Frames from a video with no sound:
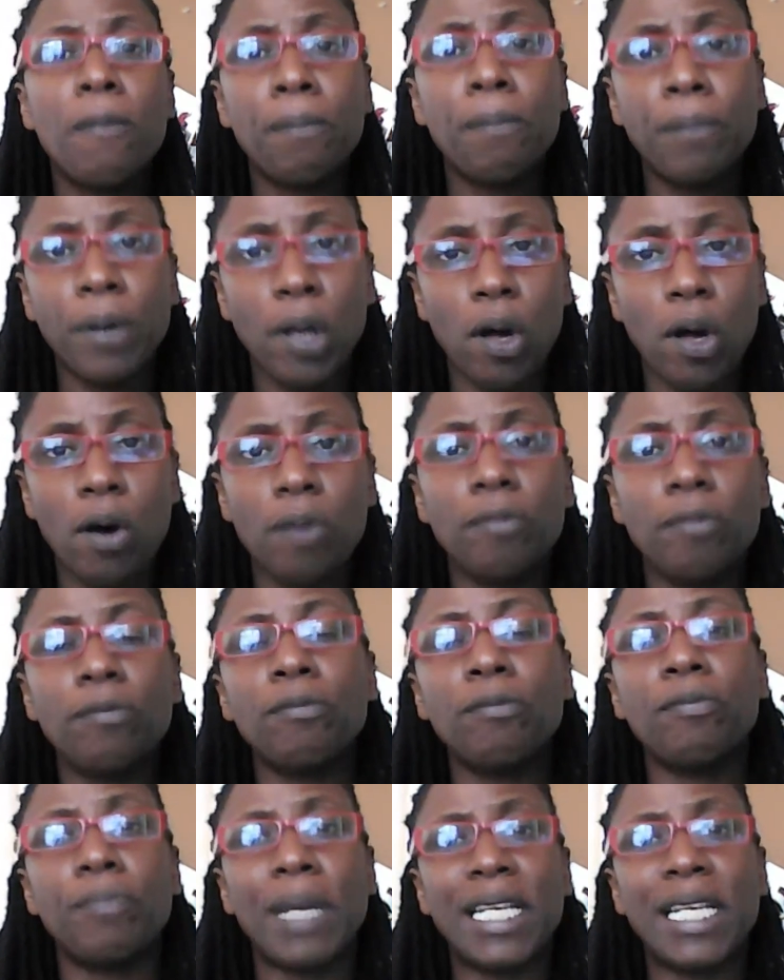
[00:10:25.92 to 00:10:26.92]

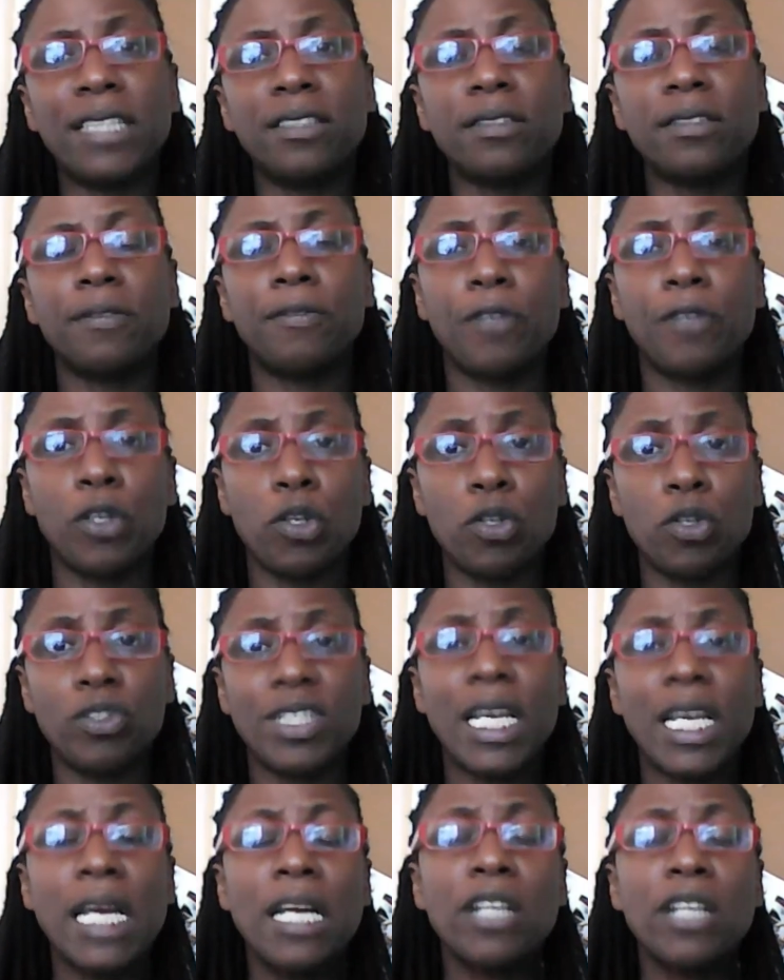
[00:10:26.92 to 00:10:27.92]
plant-based foods,
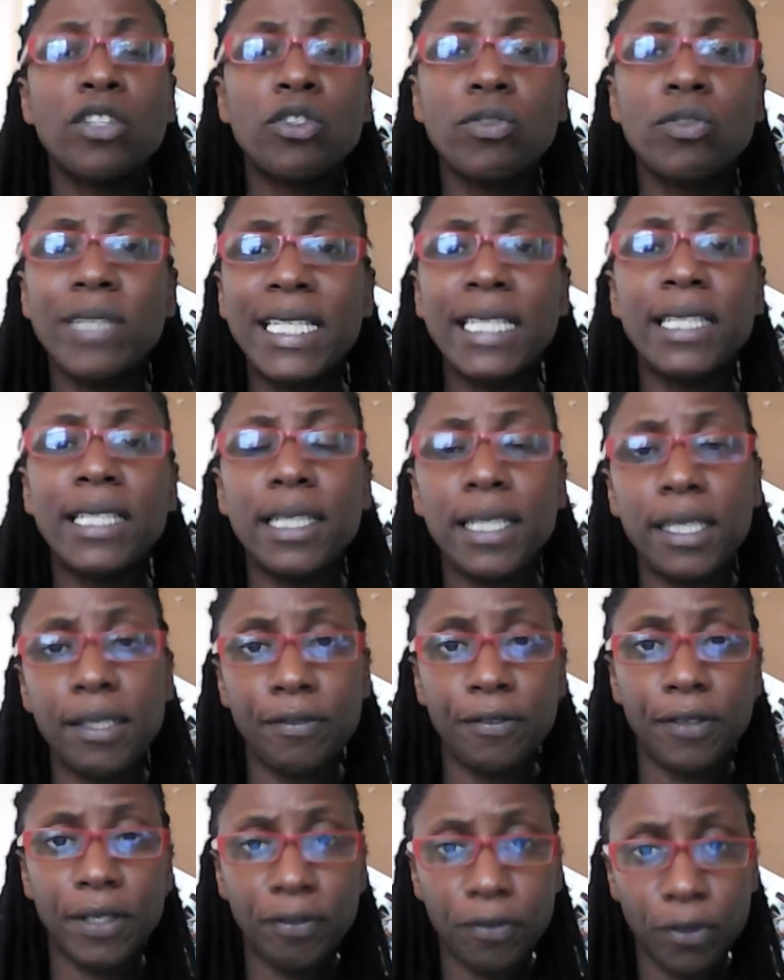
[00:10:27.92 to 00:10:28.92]
green
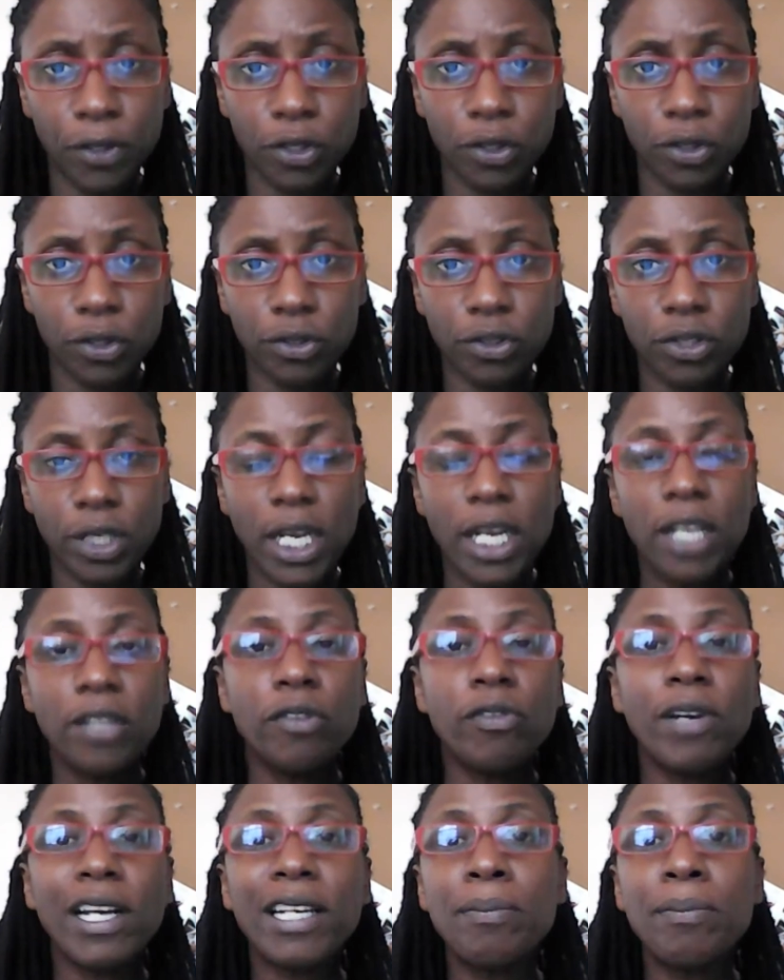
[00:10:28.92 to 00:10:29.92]
leafy foods.
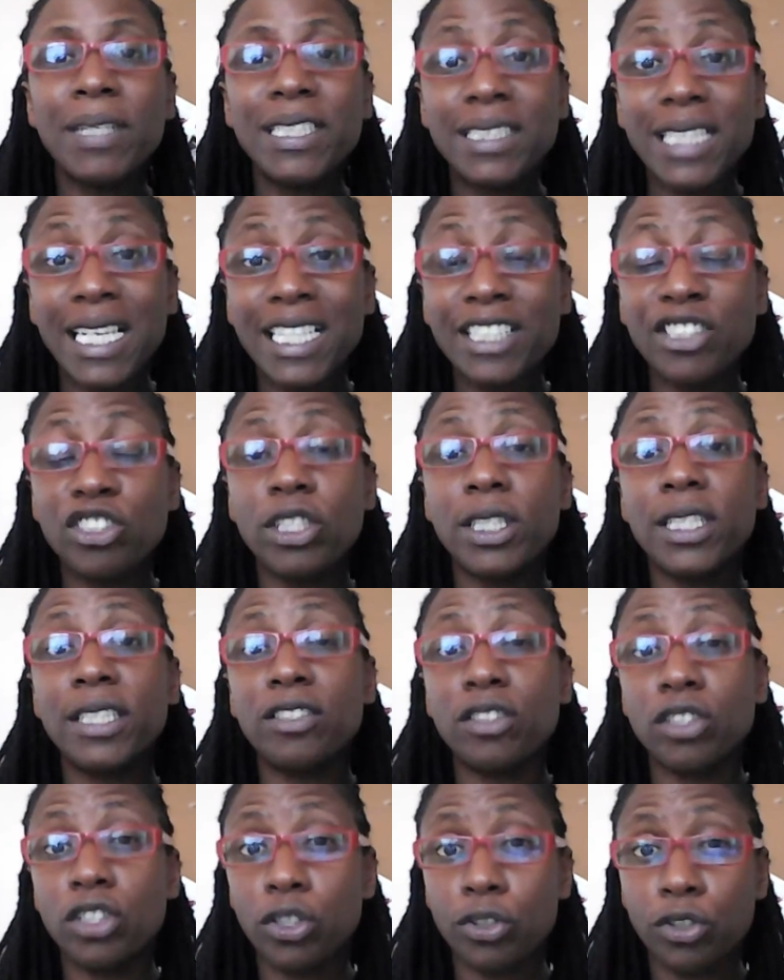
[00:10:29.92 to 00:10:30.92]
The recommendation
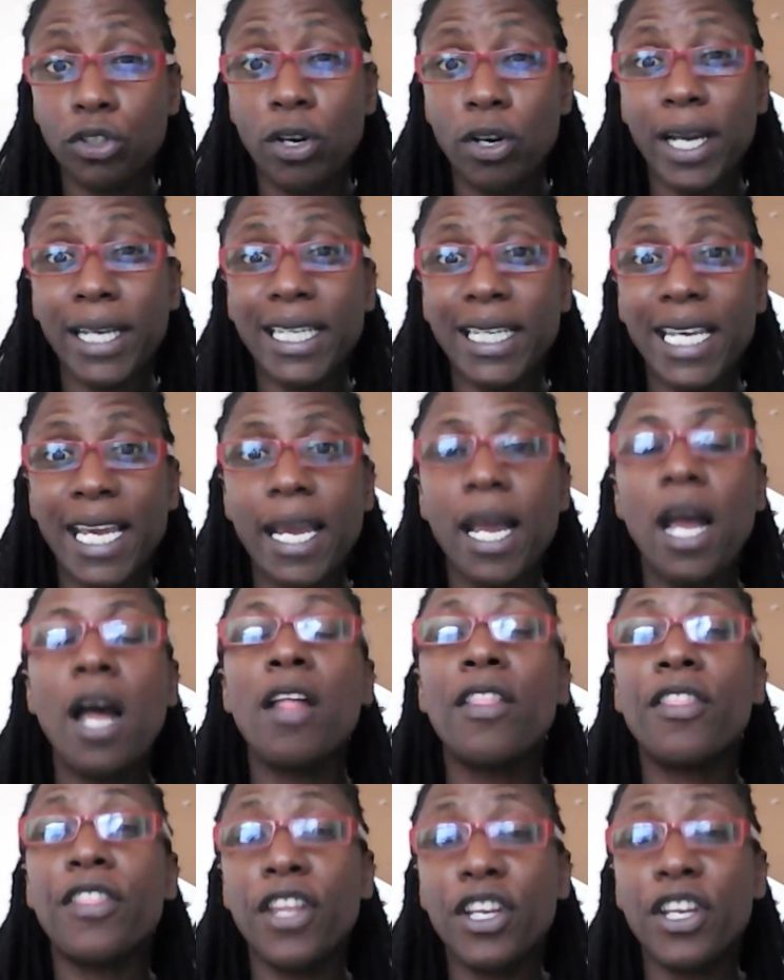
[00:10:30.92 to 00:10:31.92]
is to try and get
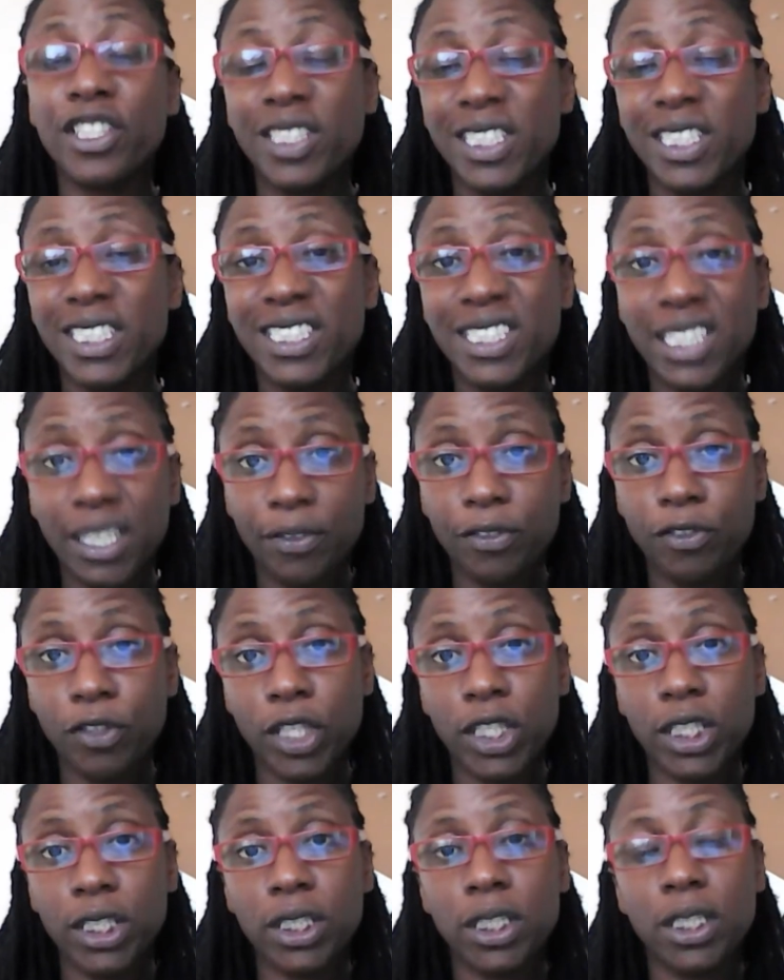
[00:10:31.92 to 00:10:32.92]
30
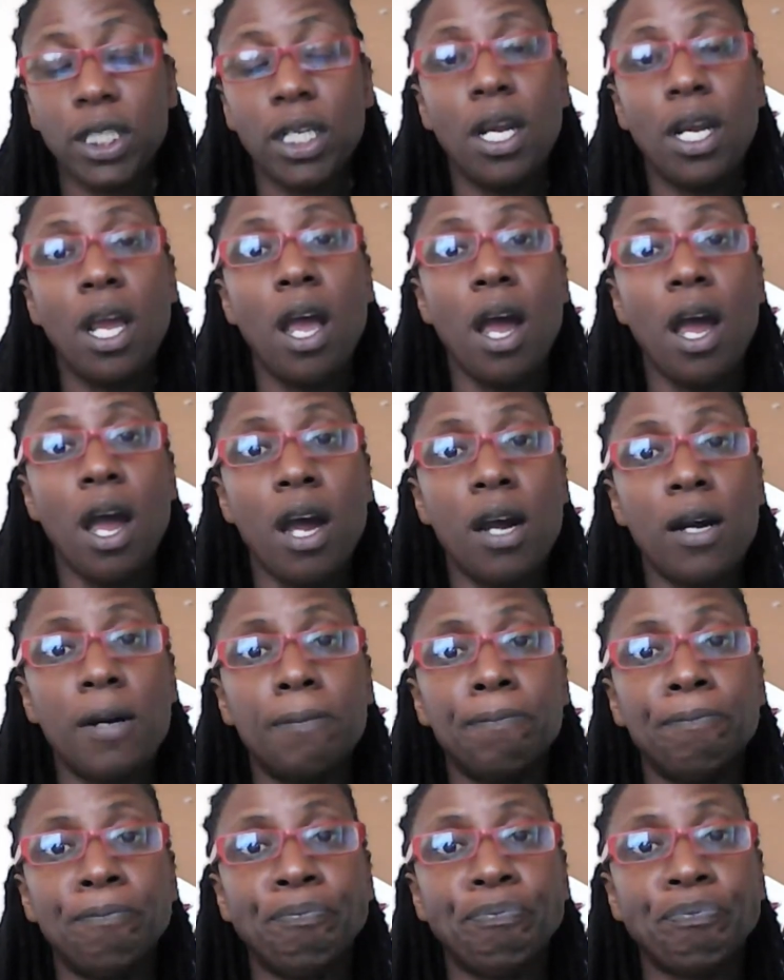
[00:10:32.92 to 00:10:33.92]
different,
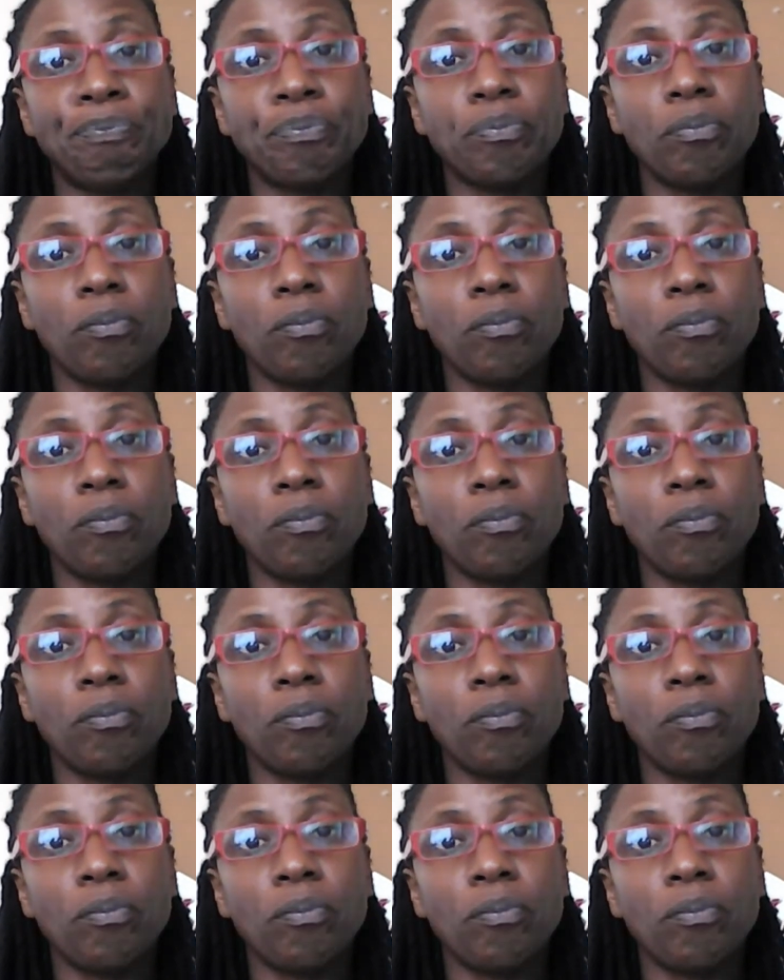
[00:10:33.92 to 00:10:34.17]
um,